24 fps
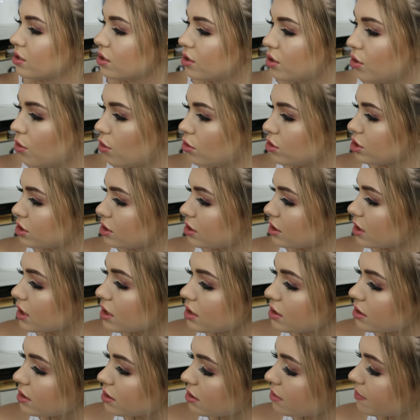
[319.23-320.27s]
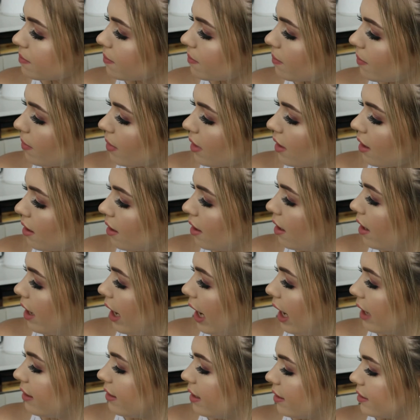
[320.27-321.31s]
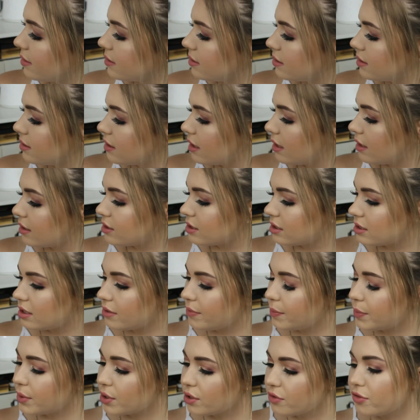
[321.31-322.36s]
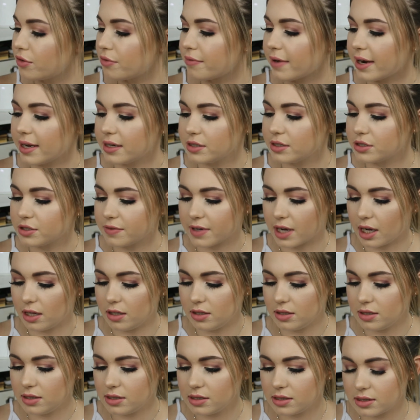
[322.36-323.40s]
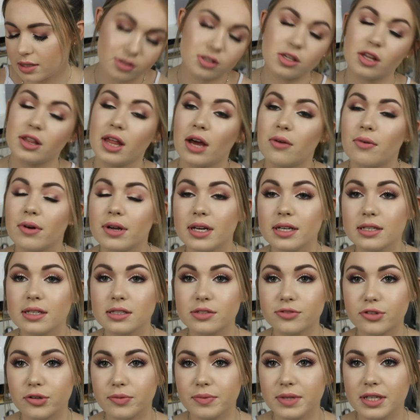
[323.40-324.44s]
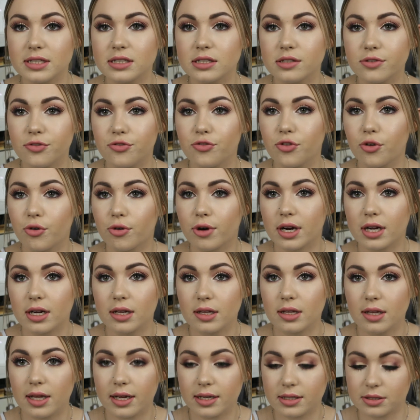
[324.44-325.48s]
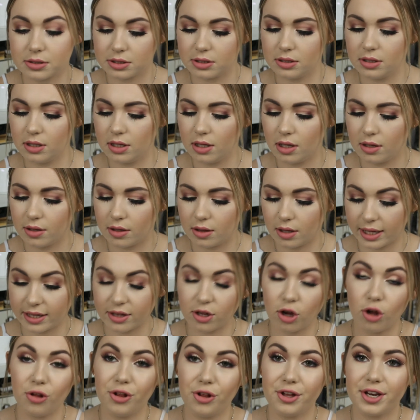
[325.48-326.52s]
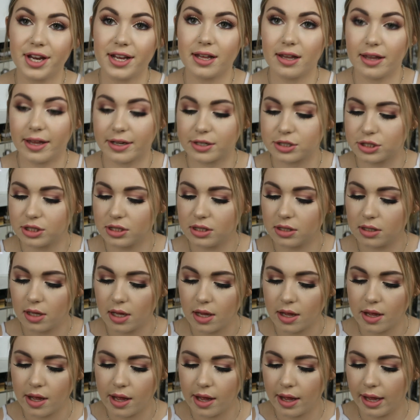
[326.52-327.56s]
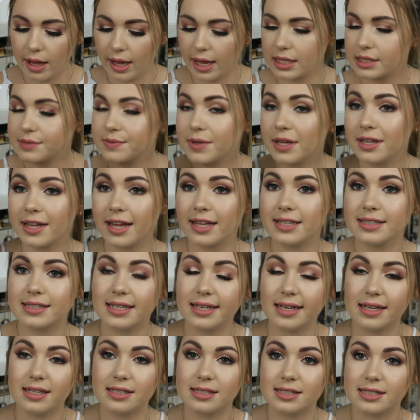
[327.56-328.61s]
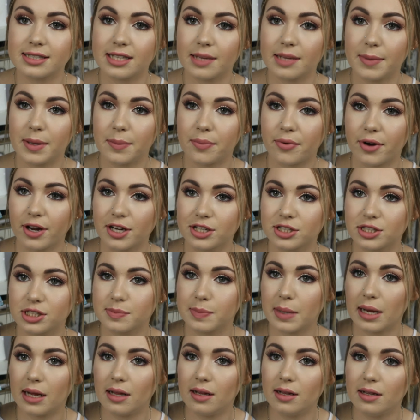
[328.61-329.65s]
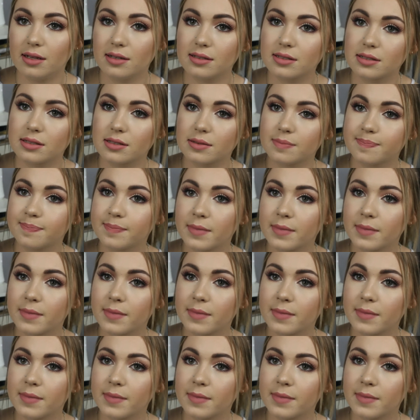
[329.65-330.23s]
gorgeousness. And there's just a beautiful range of colours. So that one is from the Sephora collection, like holiday collection, as well as the semi-precious palette.